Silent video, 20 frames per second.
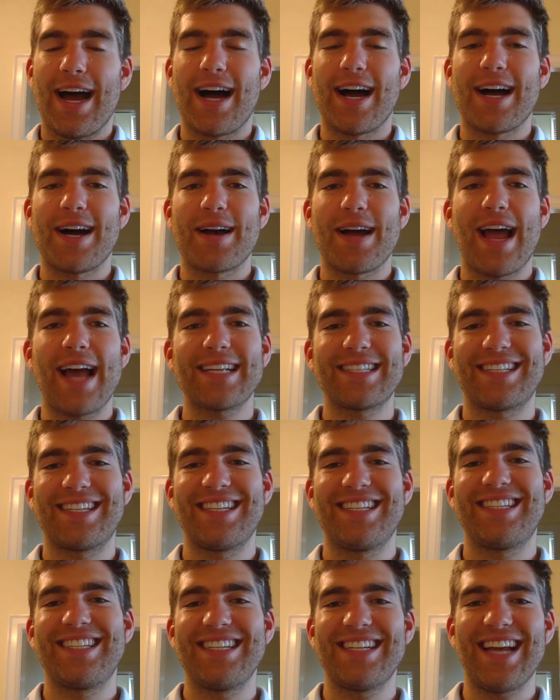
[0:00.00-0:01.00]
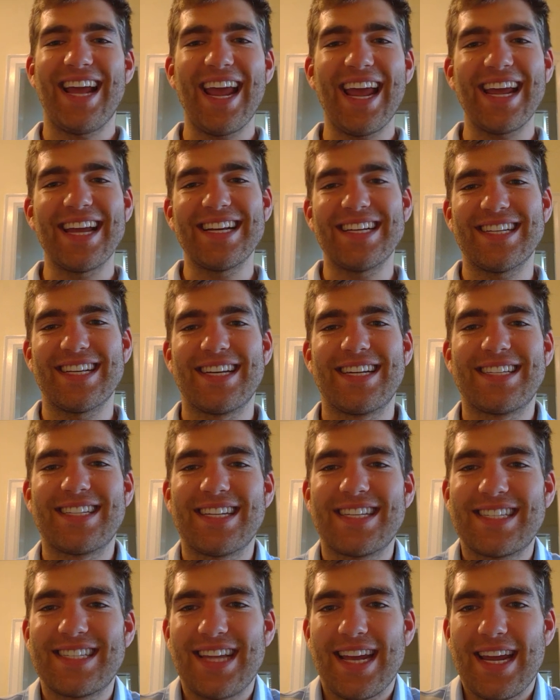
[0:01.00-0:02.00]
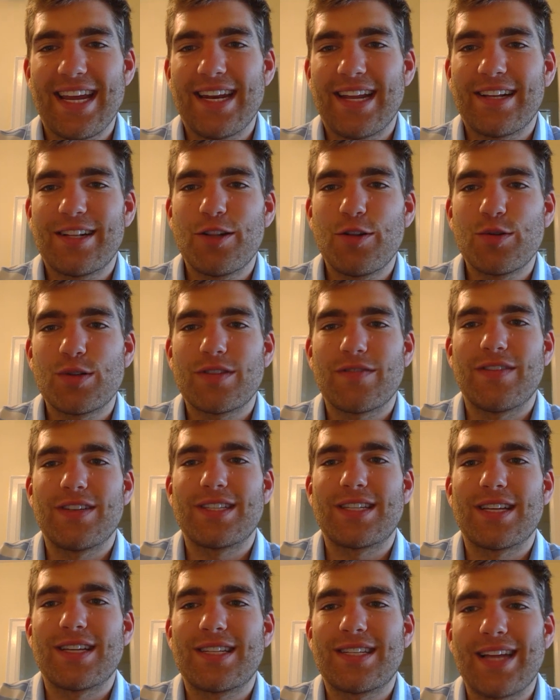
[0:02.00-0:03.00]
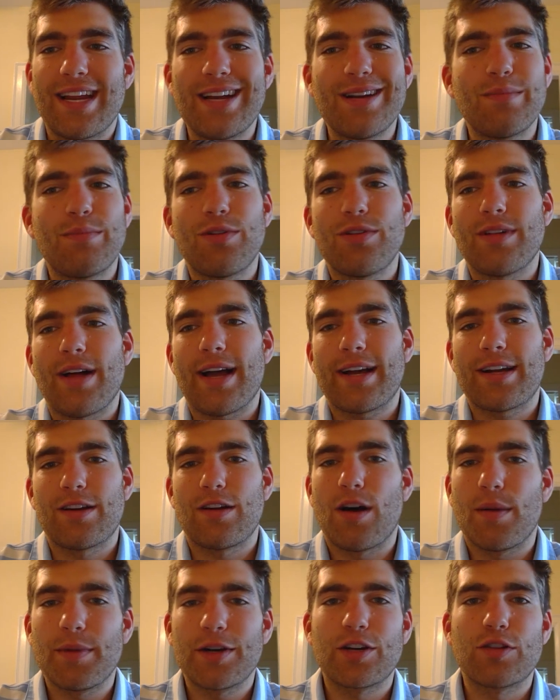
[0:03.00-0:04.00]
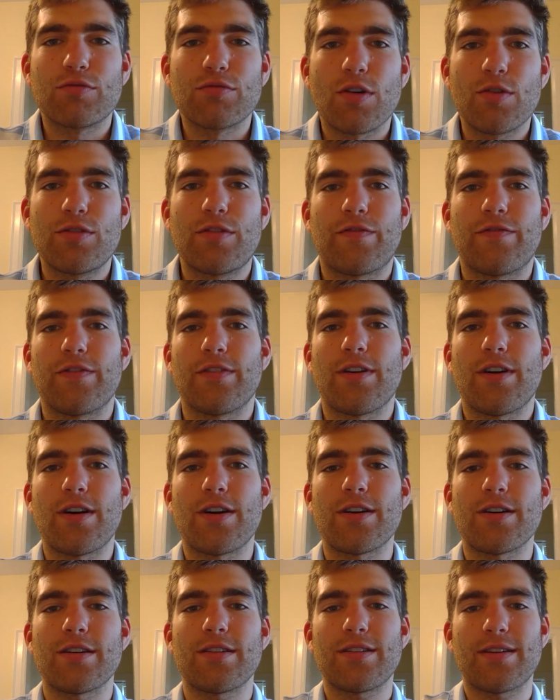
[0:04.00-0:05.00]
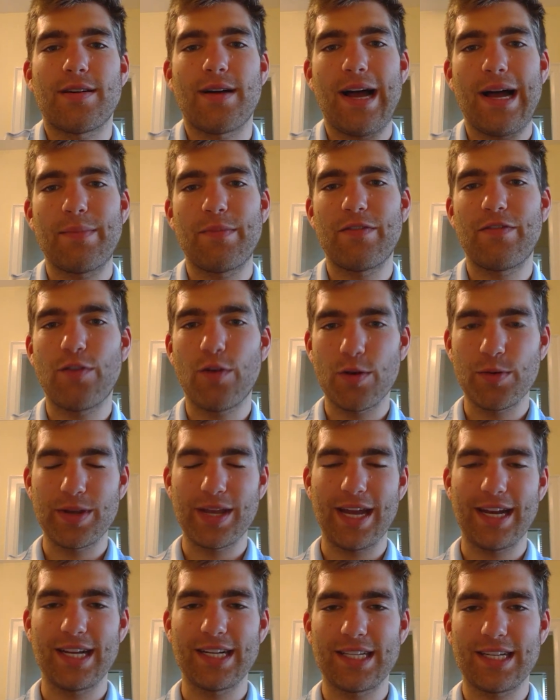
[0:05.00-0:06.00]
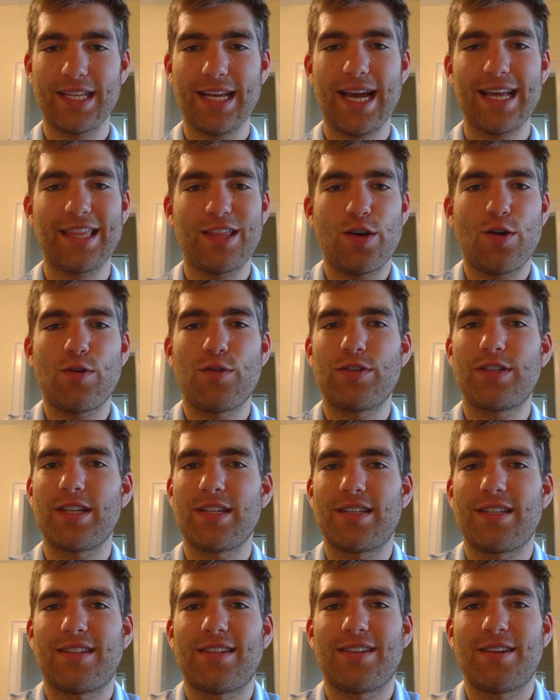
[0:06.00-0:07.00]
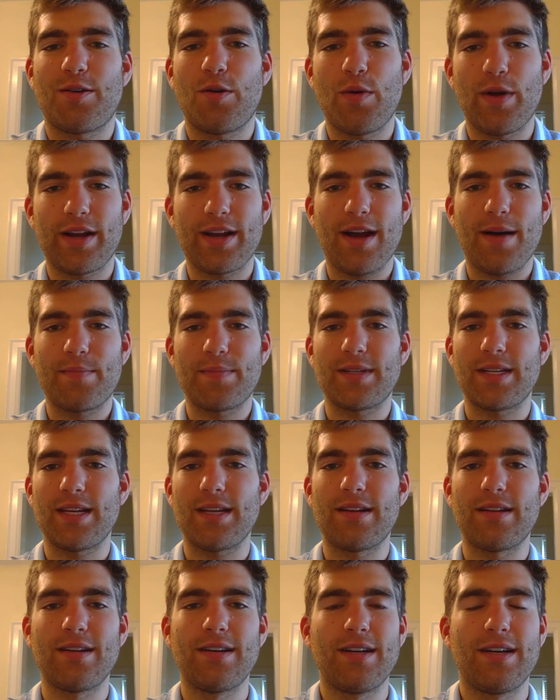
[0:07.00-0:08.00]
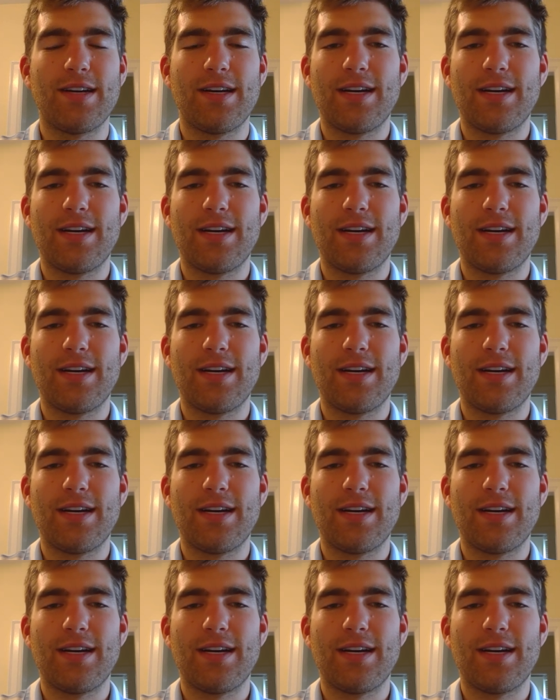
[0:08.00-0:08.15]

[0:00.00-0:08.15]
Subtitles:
SDG 8, Sustained, Inclusive, and Sustainable Economic Growth for All. Before we get into that though, just a quick update.